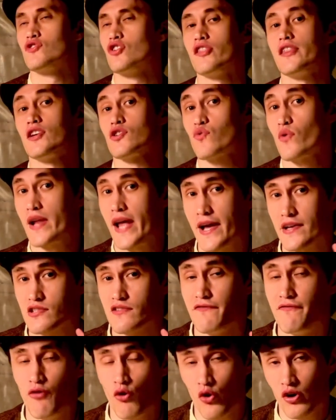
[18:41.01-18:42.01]
So this one
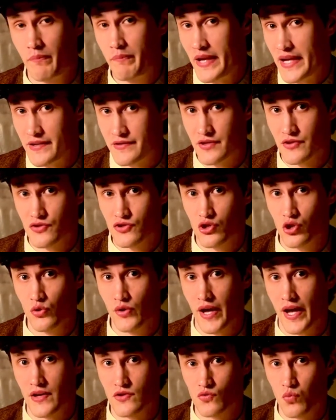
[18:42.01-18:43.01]
has 4 pieces
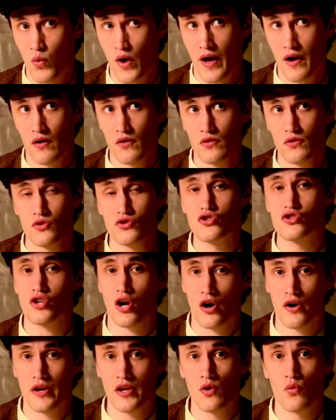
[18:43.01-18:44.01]
to it as well,
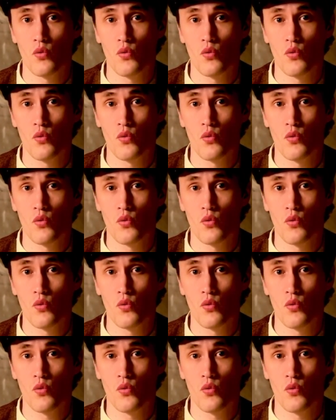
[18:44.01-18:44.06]
starting